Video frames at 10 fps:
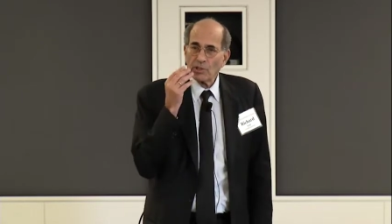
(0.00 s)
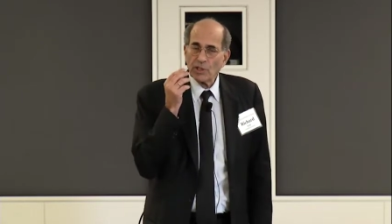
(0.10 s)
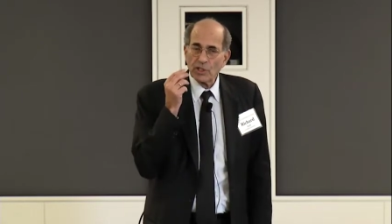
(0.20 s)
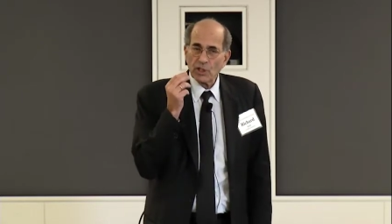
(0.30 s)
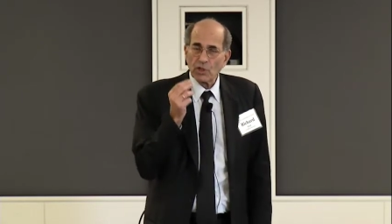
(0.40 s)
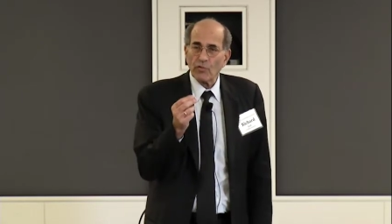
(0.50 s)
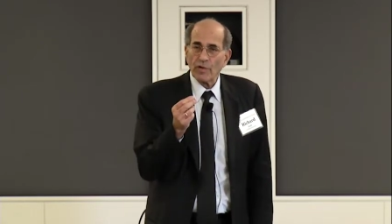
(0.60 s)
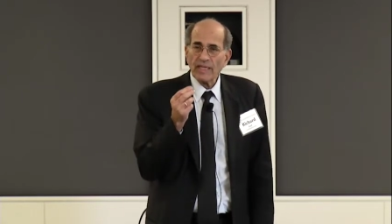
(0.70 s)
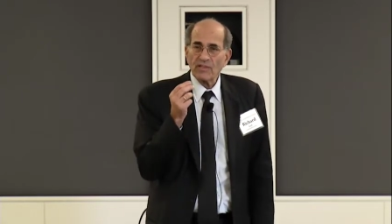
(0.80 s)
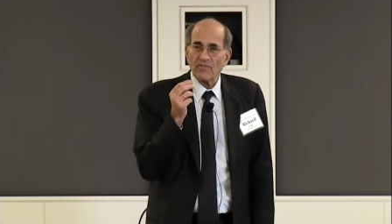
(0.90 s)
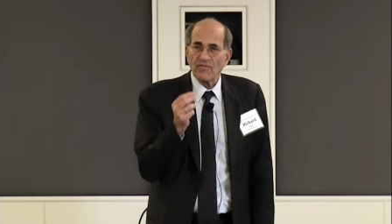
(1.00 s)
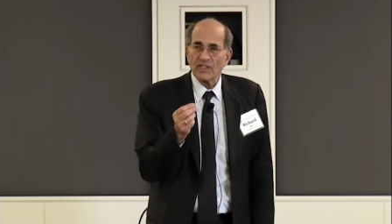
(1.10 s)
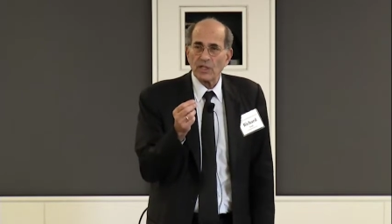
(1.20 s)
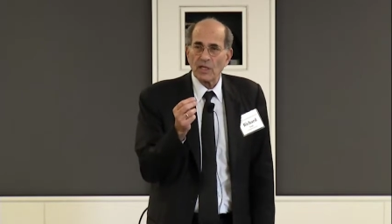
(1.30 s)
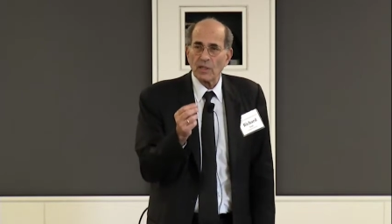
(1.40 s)
discrete
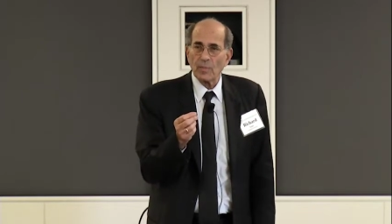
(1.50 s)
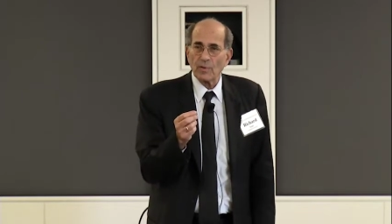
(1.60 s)
physical